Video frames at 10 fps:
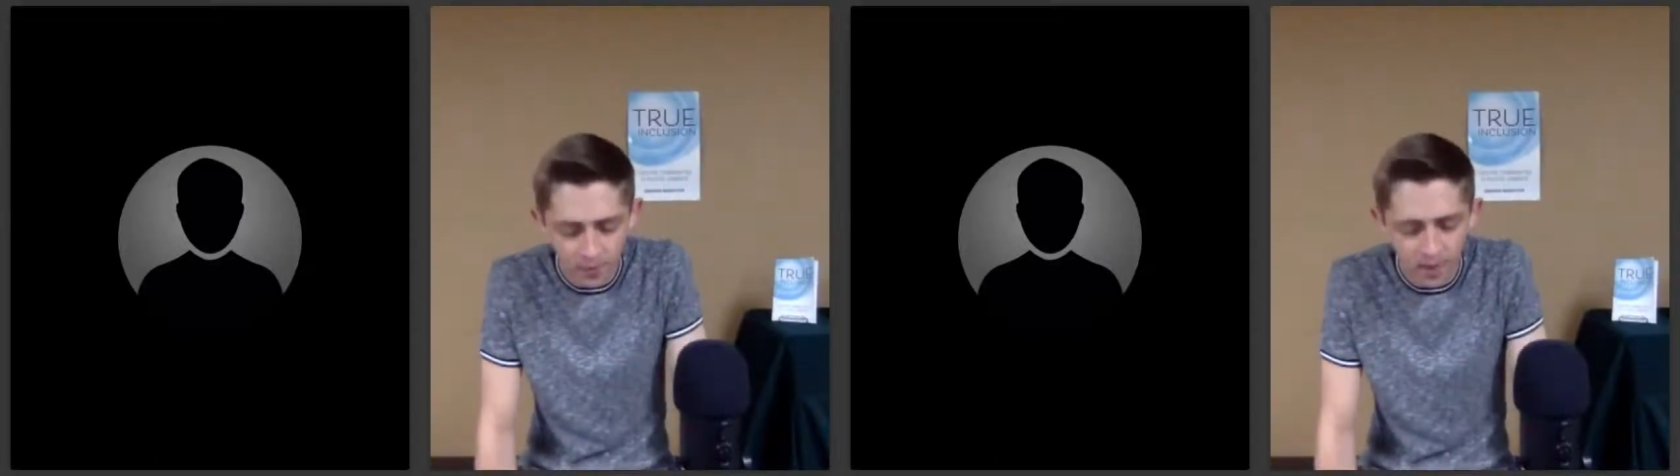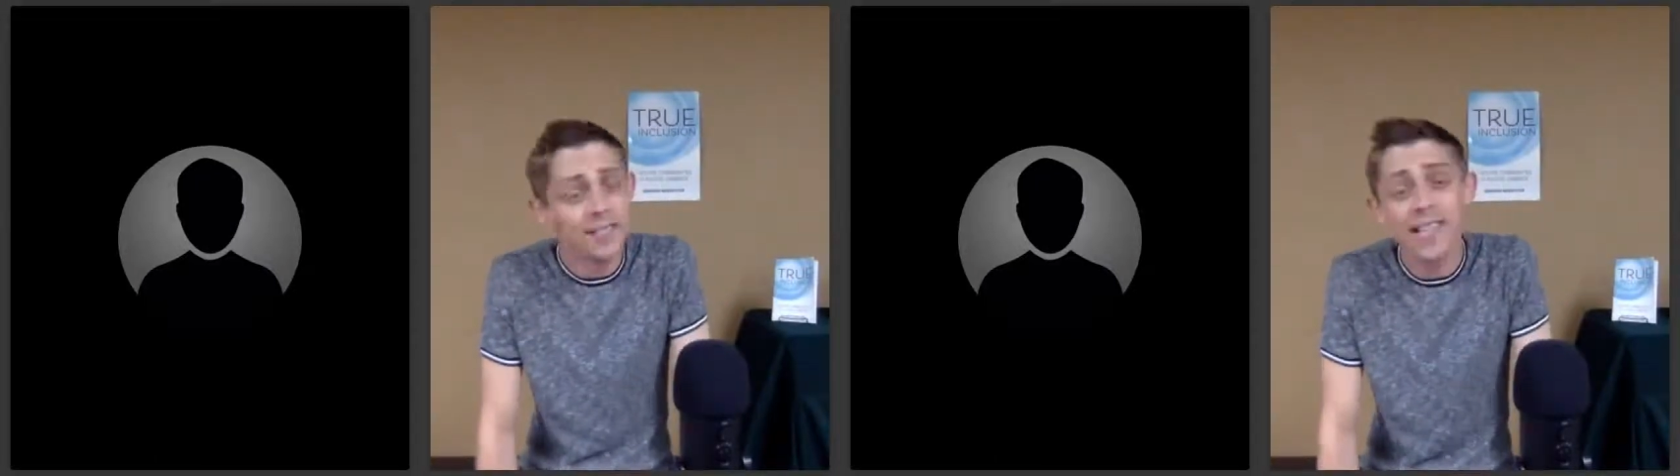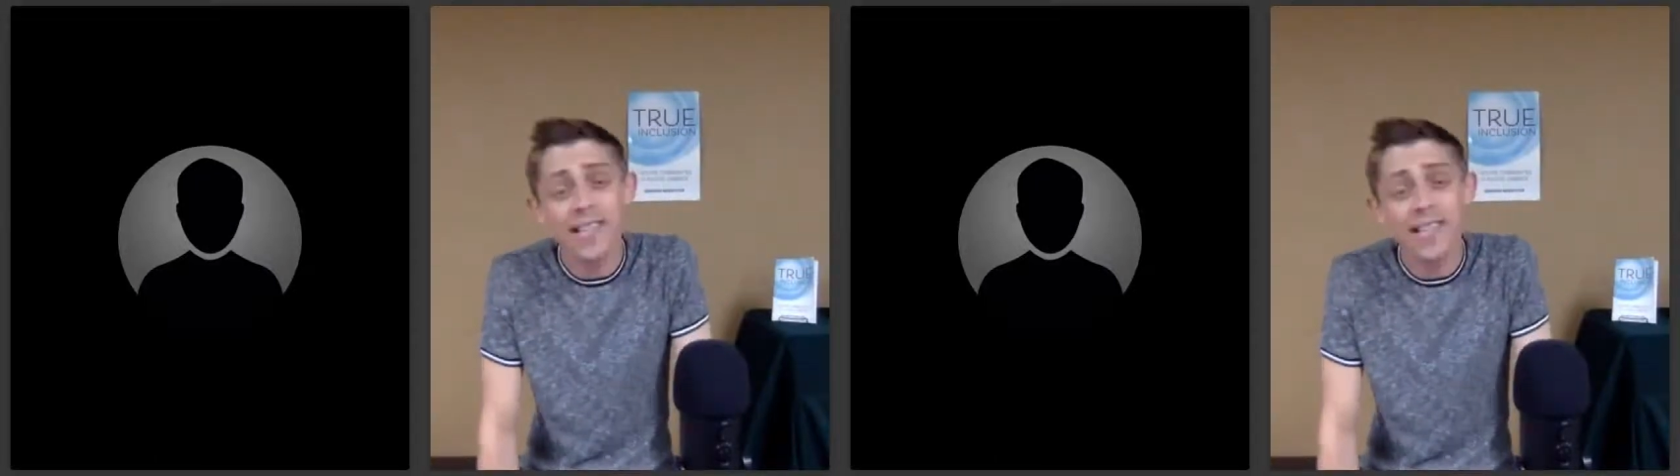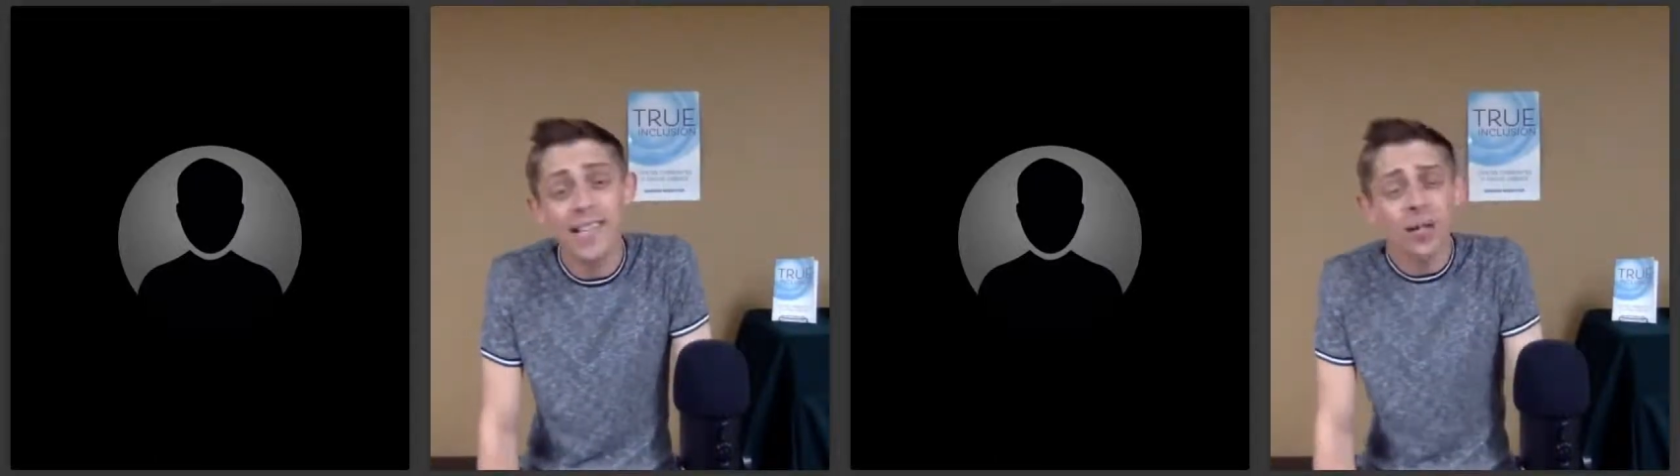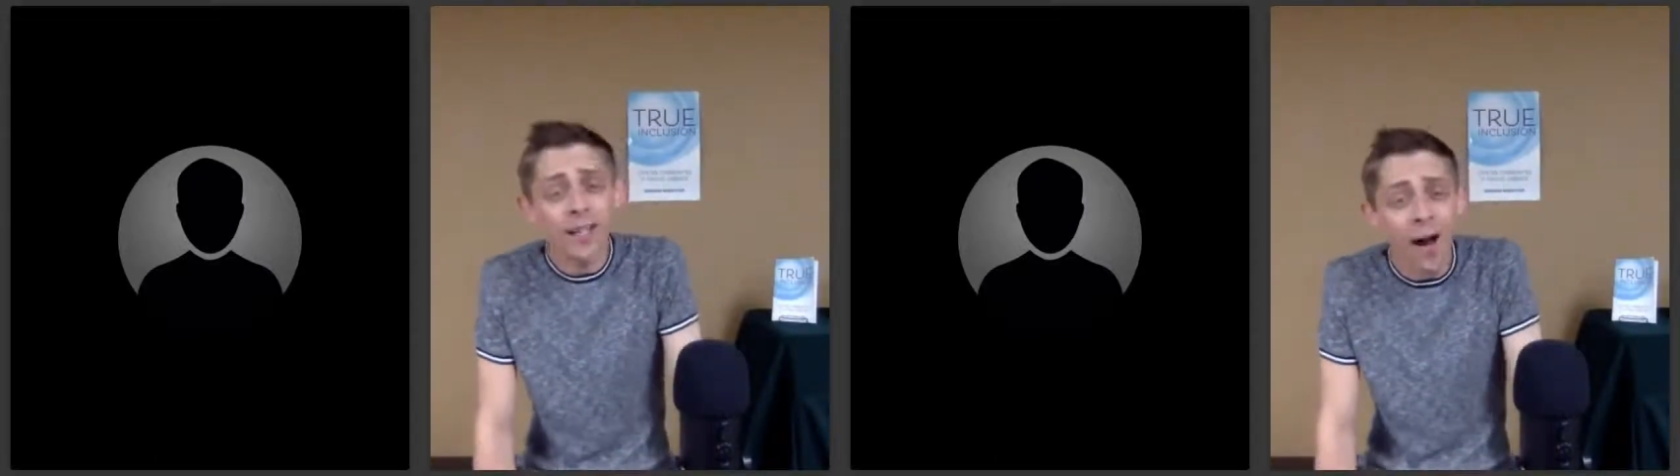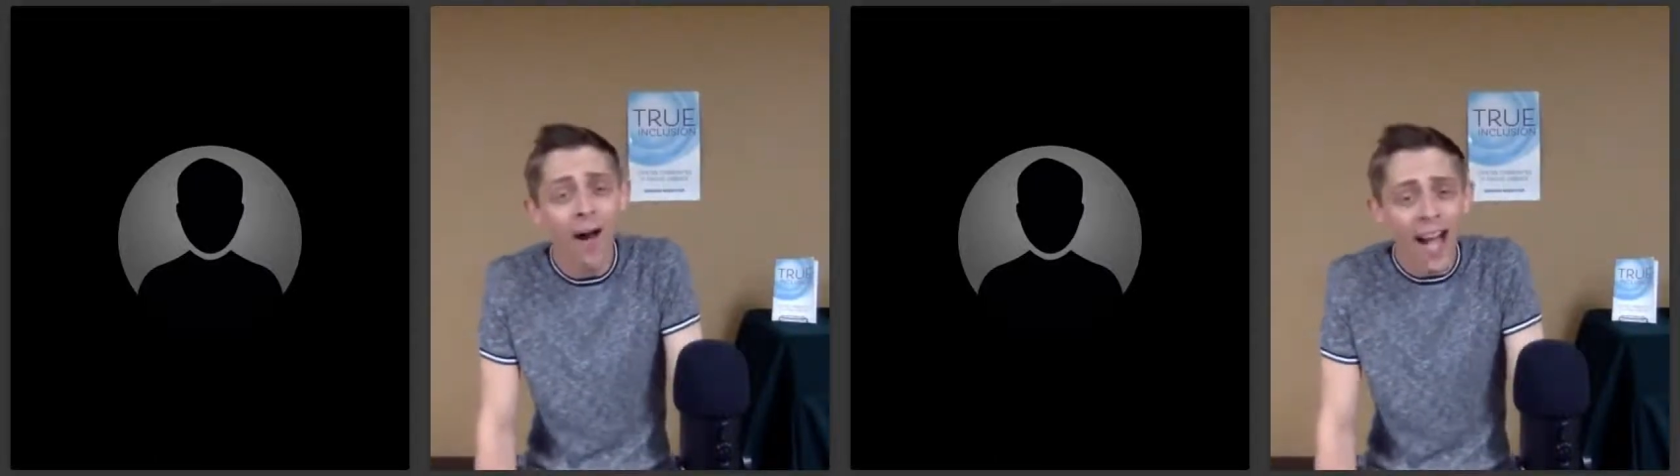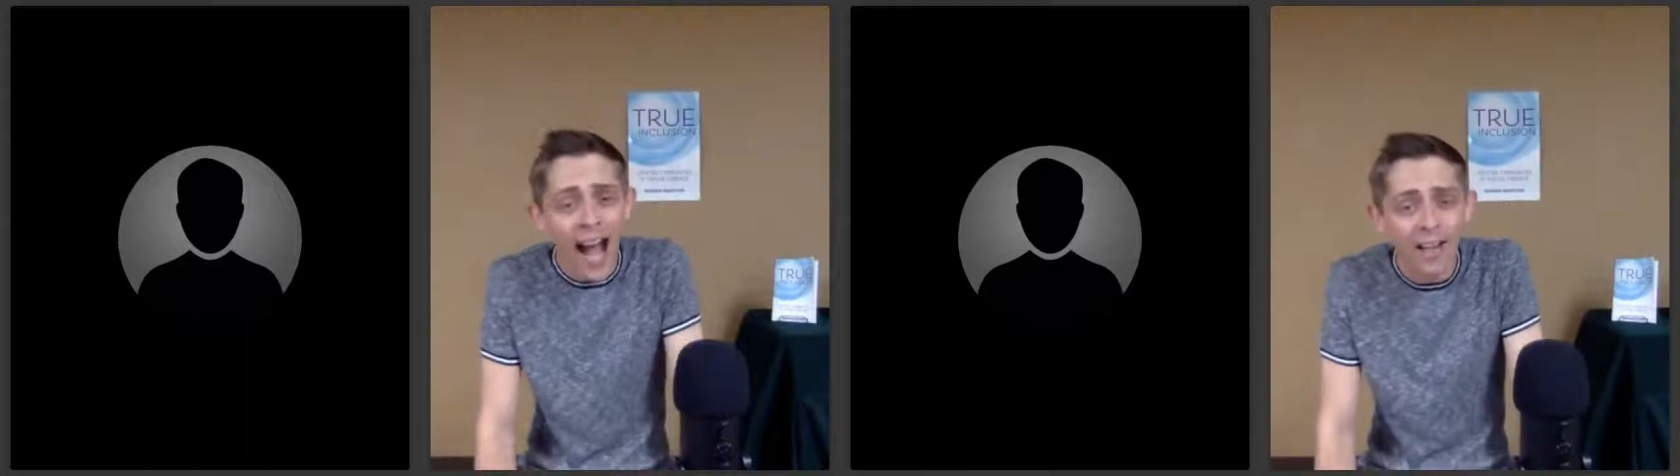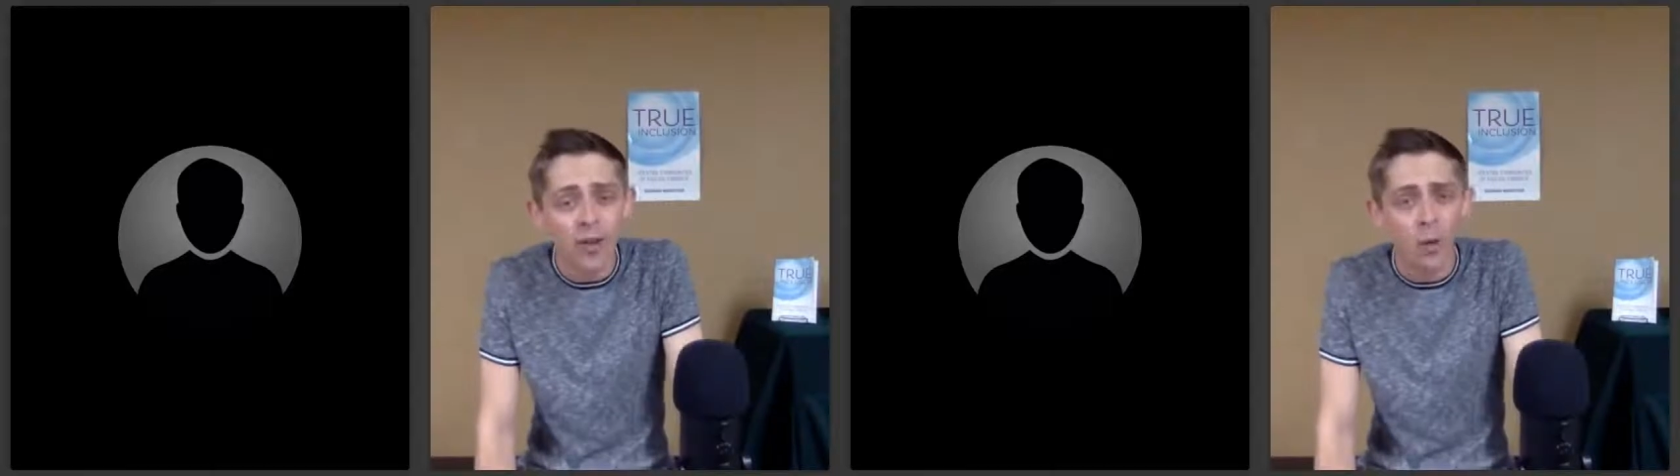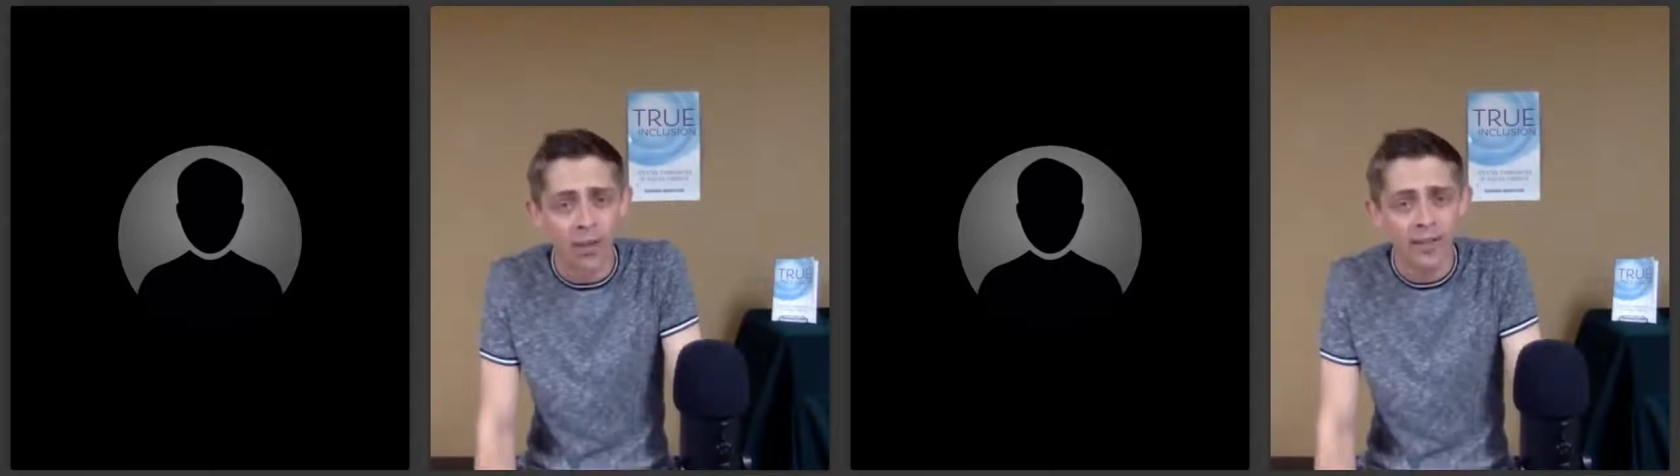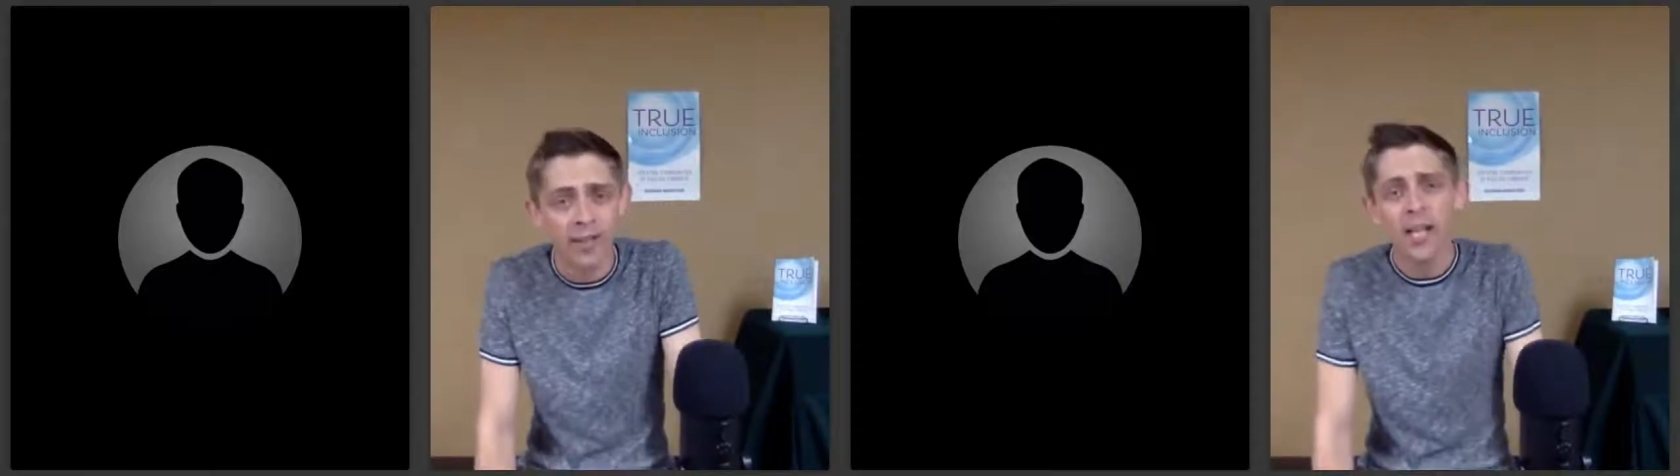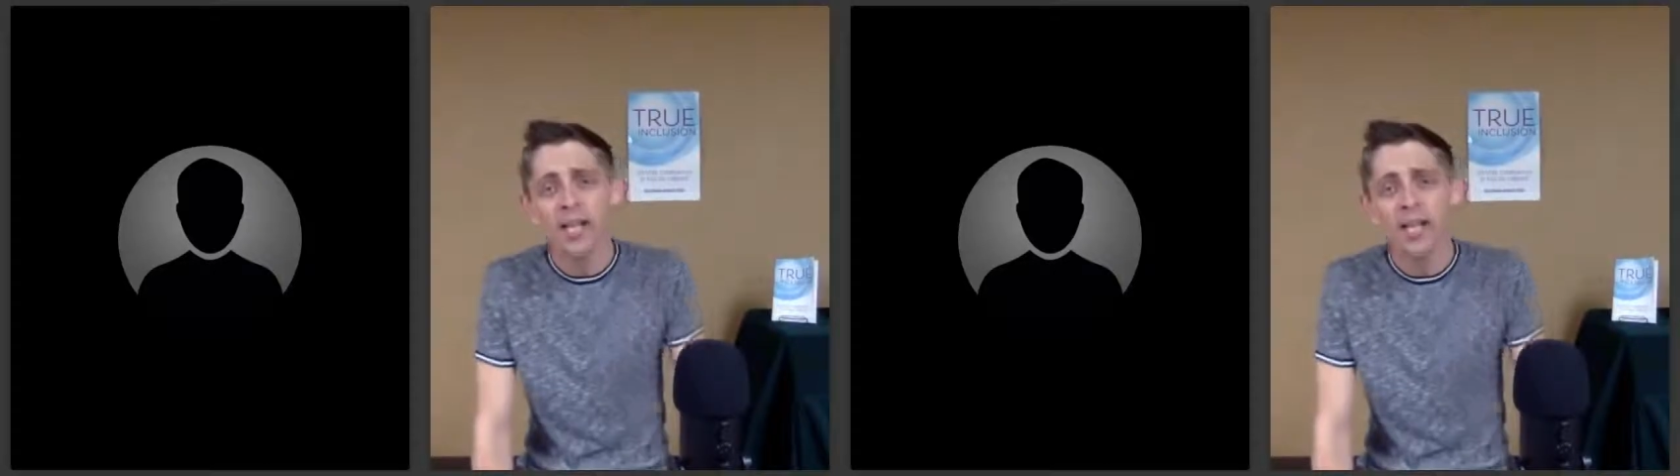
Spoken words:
it's clearly not adequate